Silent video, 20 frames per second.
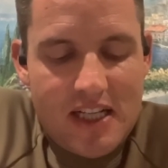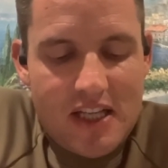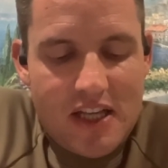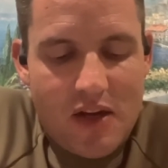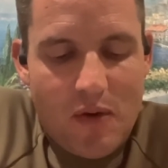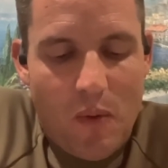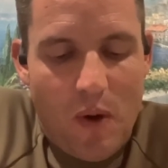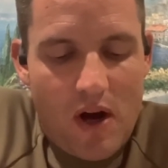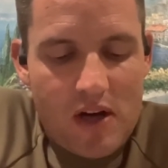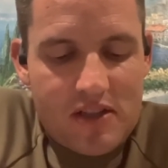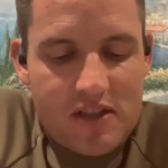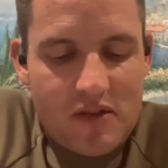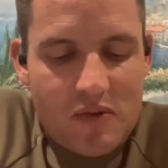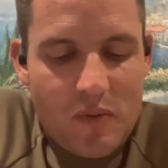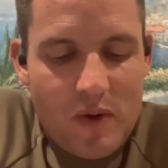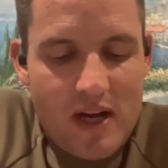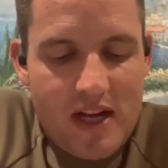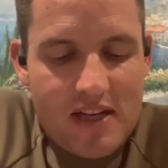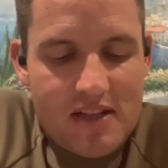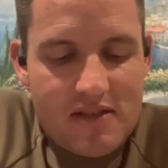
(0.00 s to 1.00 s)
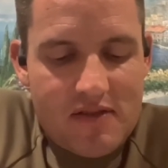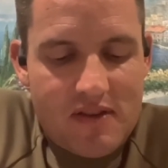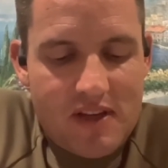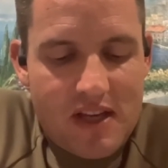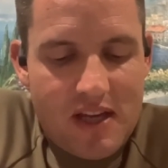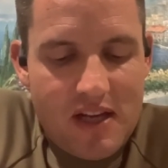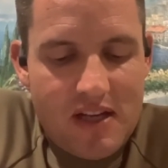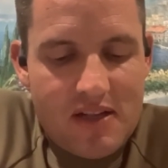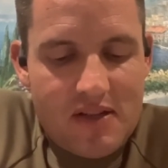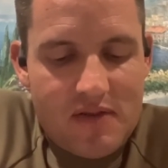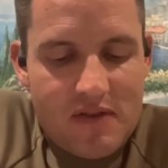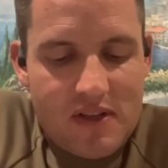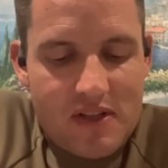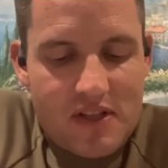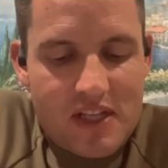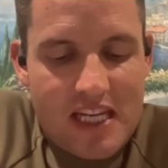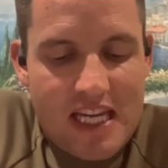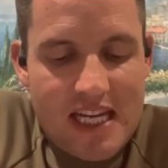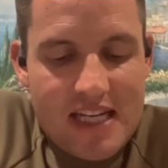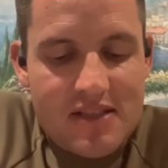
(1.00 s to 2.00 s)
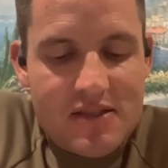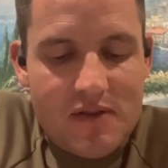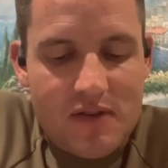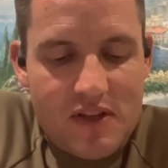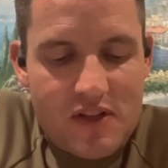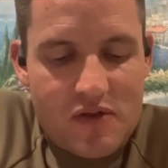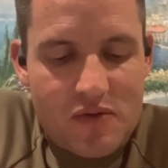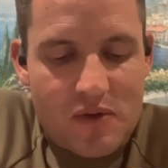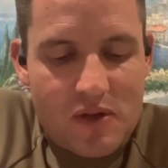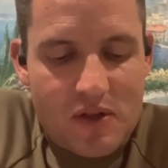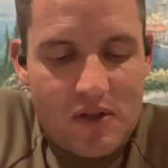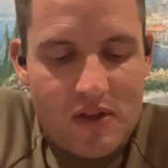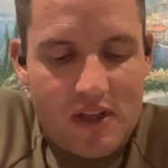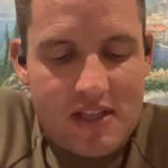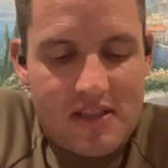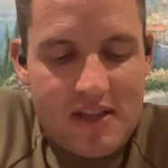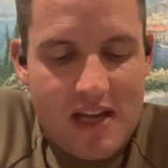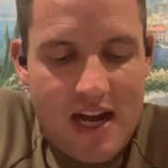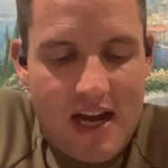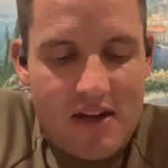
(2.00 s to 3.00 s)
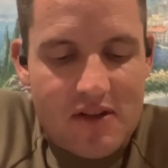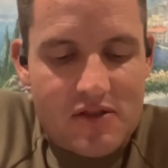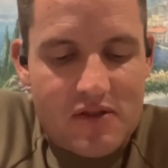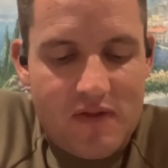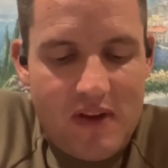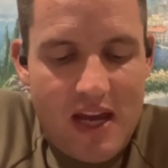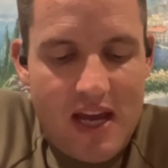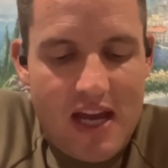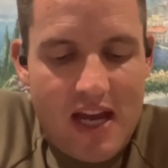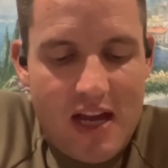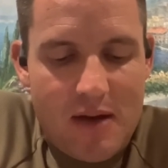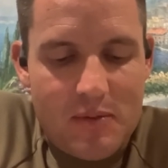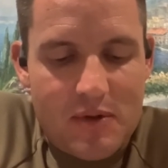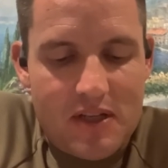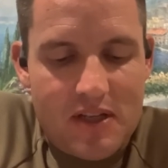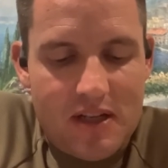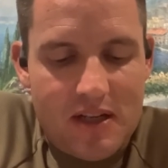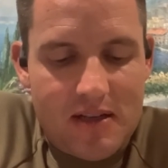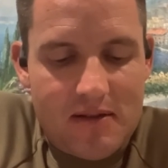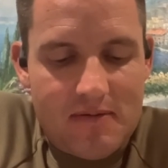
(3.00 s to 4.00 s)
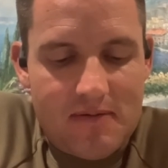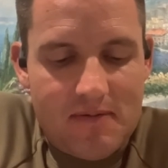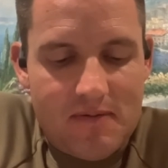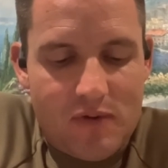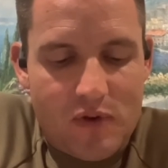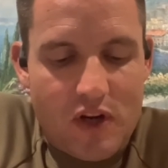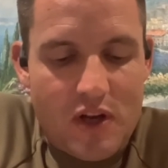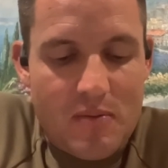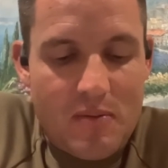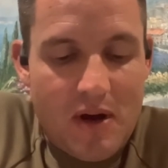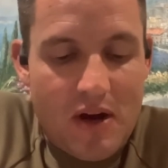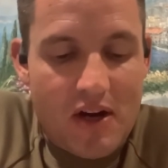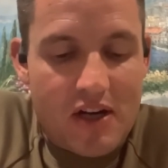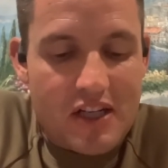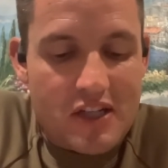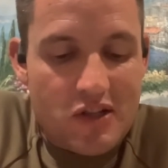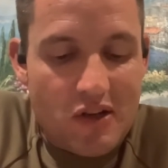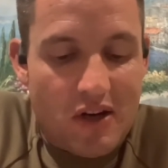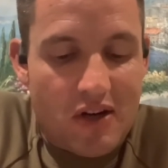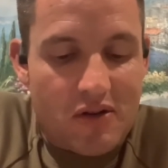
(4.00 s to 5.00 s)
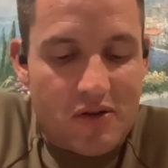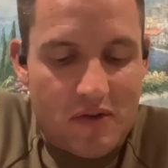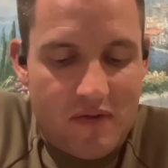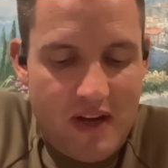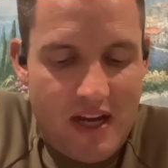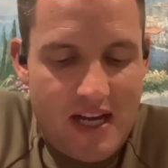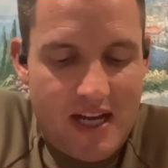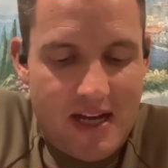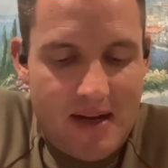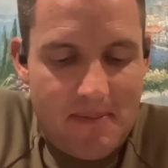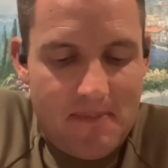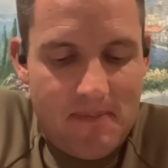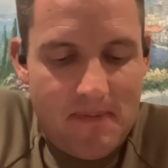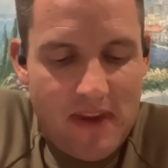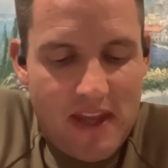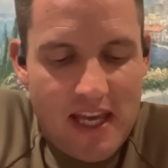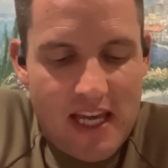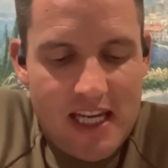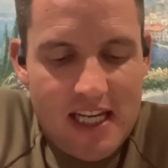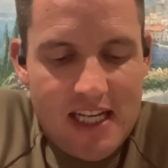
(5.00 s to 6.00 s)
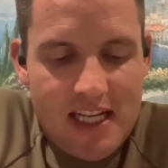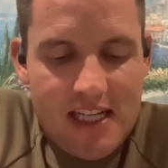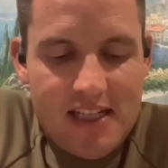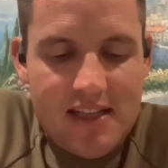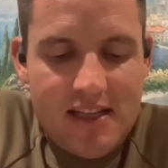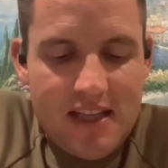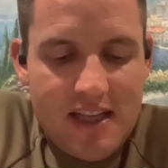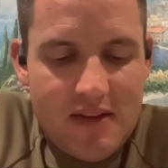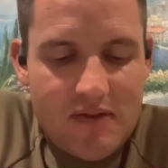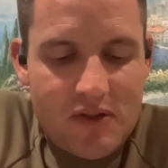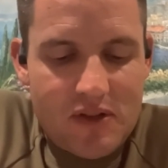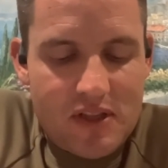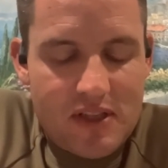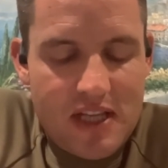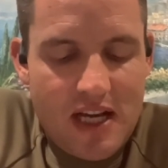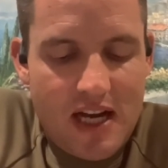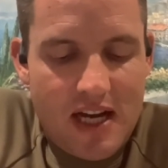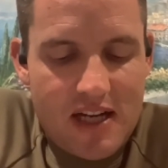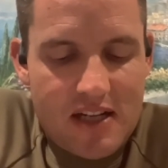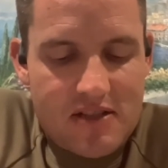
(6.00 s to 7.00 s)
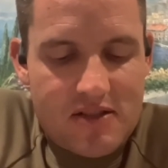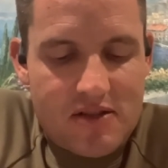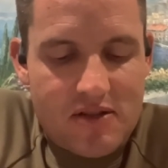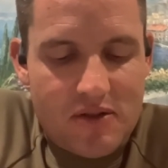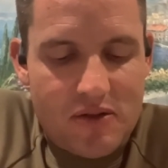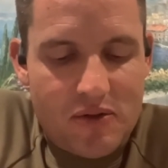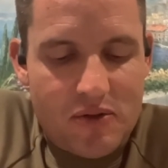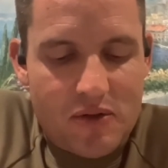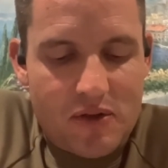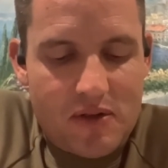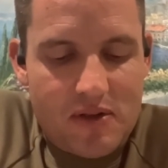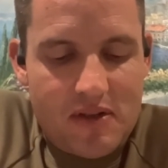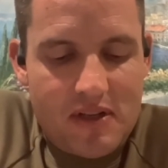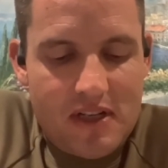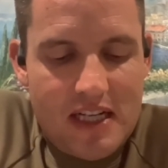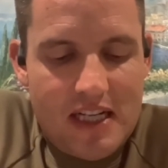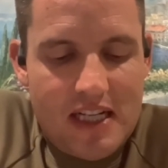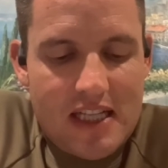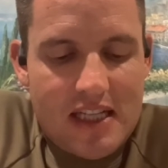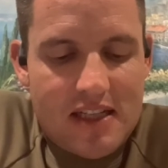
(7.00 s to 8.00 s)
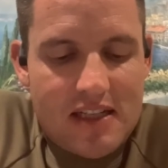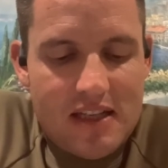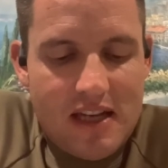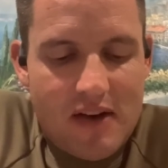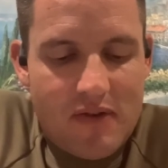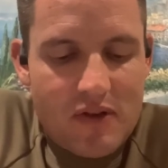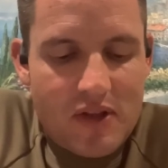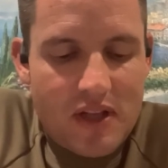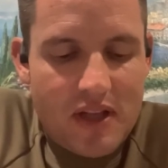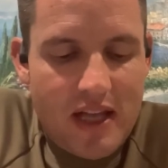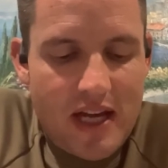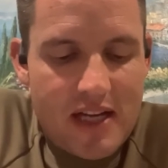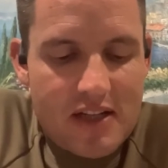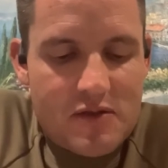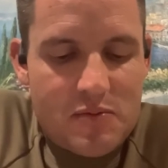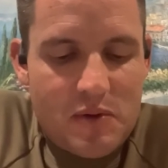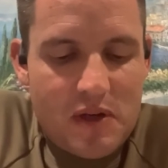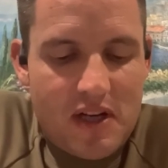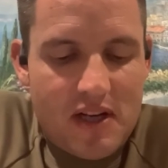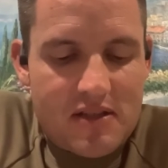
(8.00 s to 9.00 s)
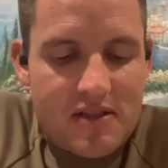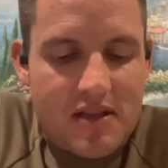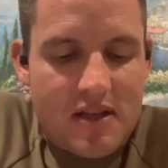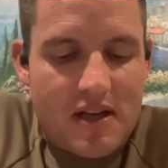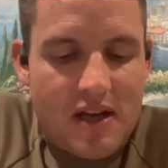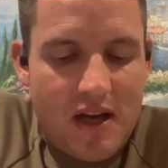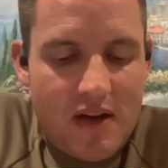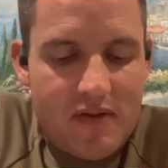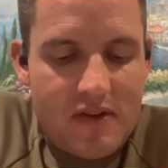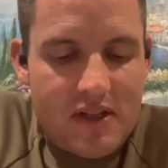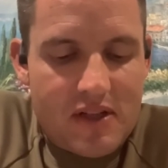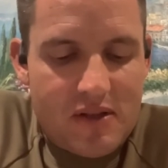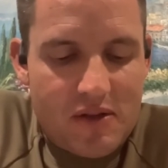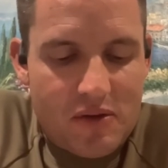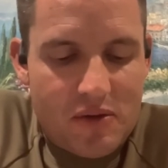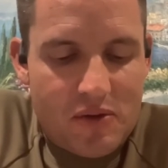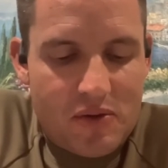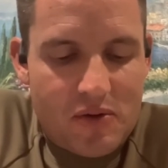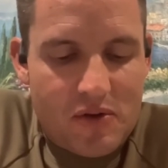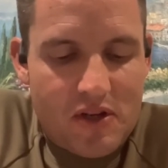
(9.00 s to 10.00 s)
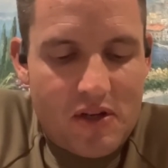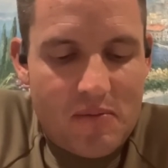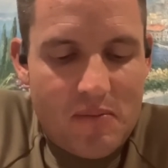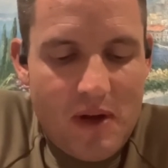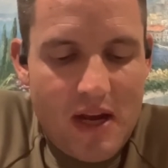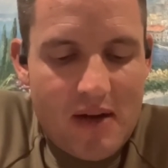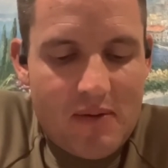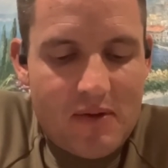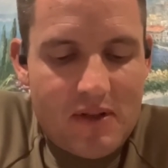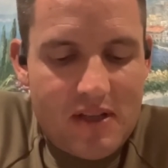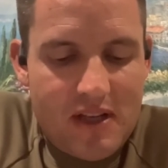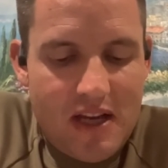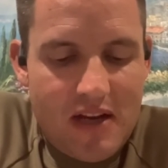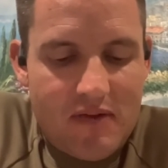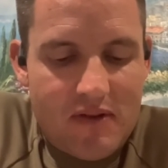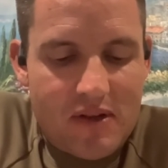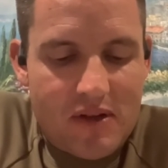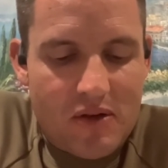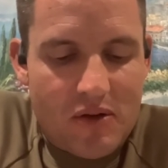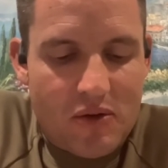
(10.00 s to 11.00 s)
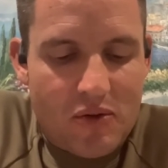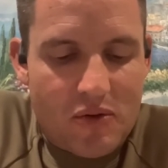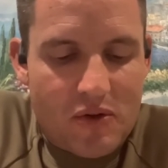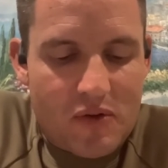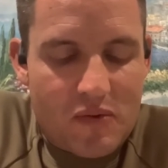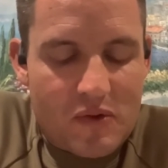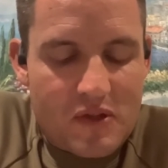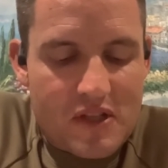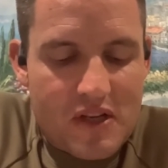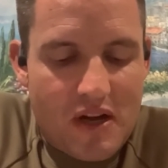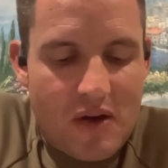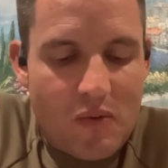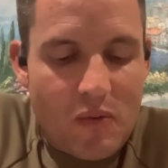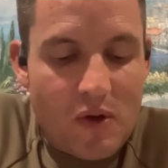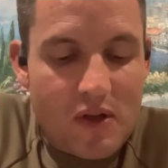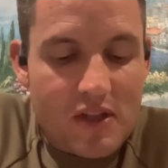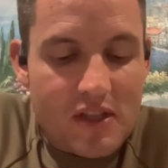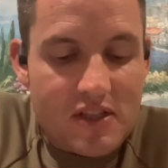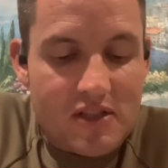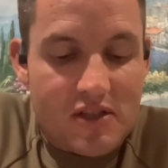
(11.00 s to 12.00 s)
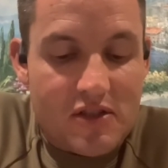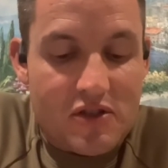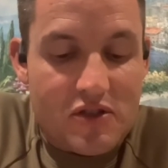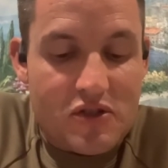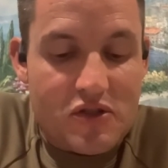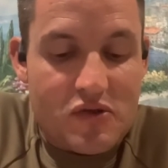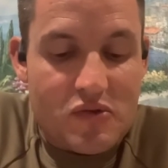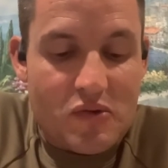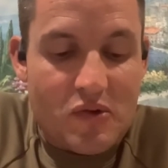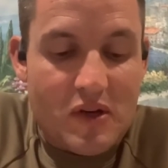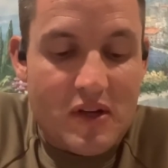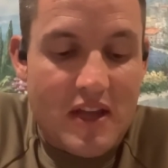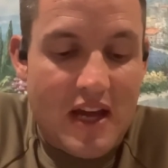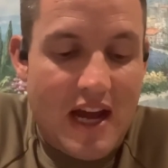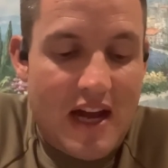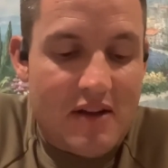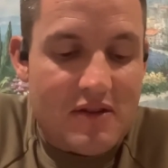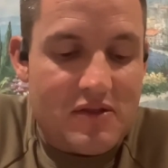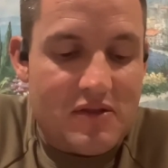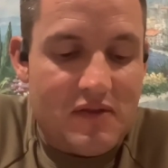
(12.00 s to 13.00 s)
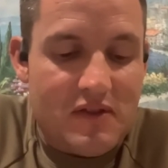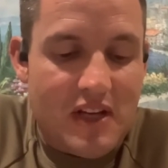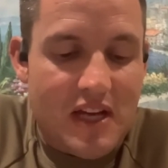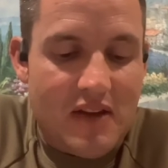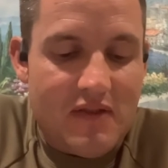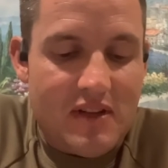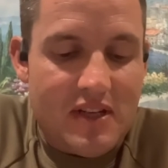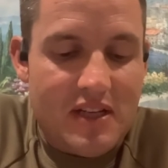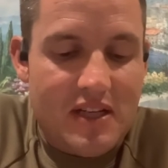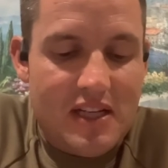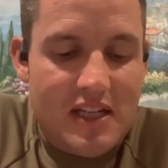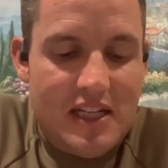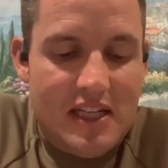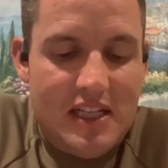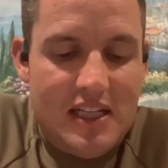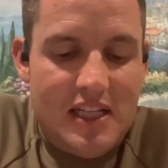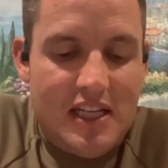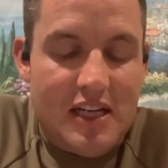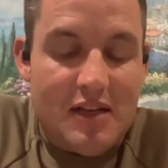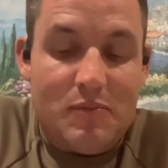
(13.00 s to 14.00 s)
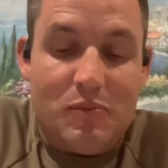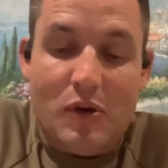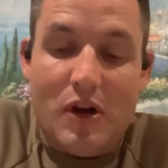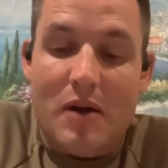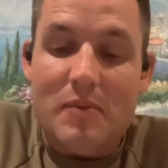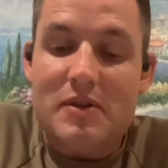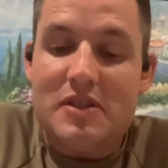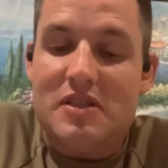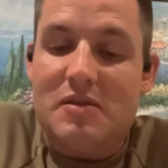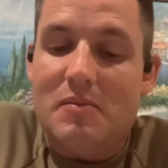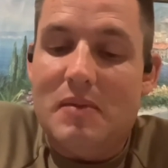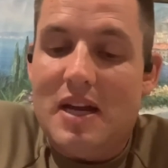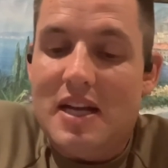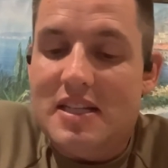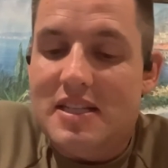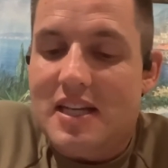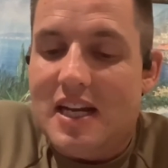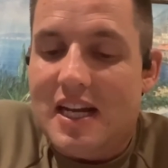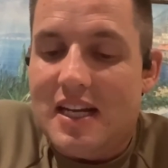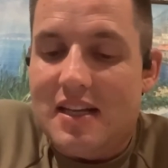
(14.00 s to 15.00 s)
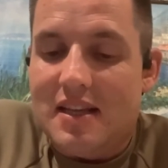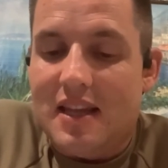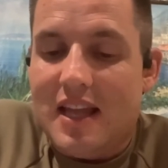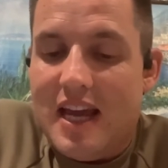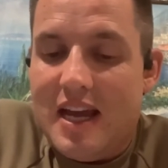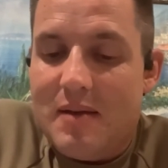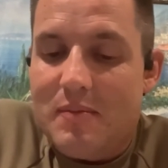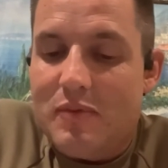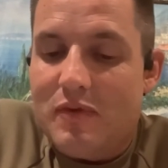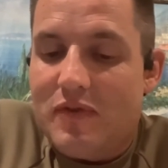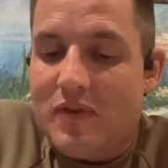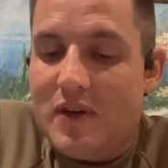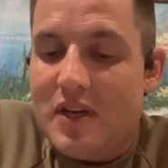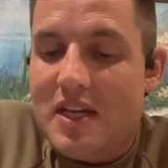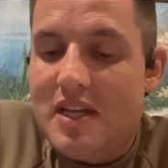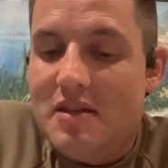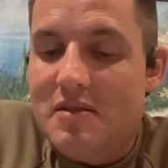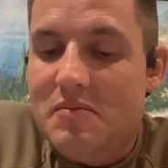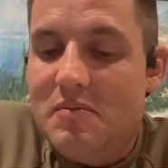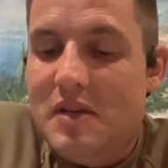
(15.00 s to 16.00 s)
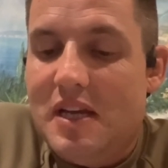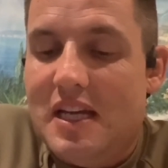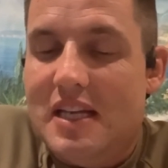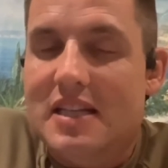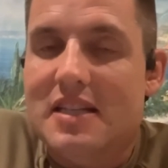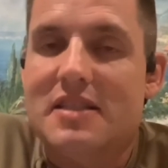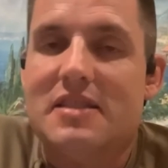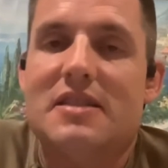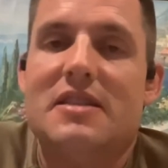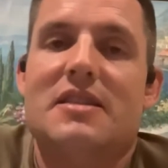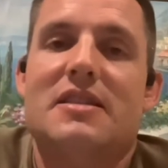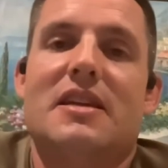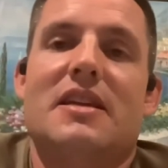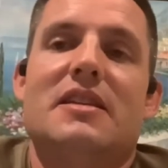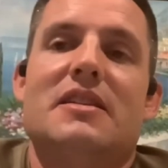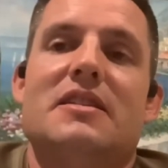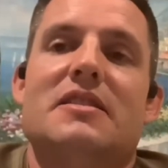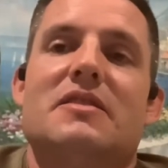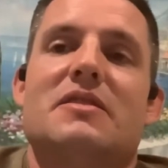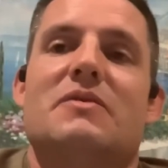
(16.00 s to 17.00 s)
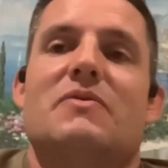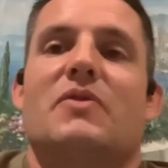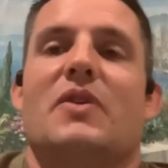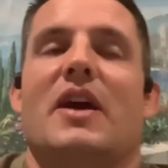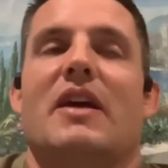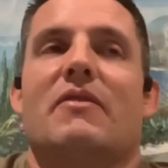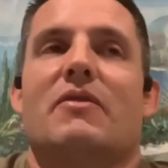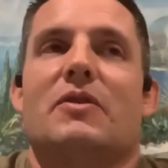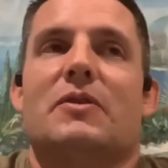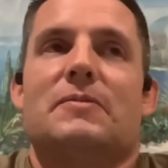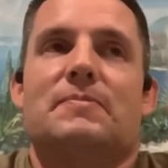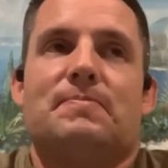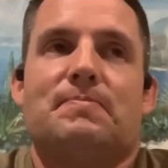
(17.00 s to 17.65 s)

He walked in the ways of the kings of Israel, as the house of Ahab had done, for he married a daughter of Ahab. He did evil in the eyes of the Lord. Nevertheless, because of the covenant the Lord had made with David, the Lord was not willing to destroy the house of David. He had promised to maintain a lamp for him and his descendants forever.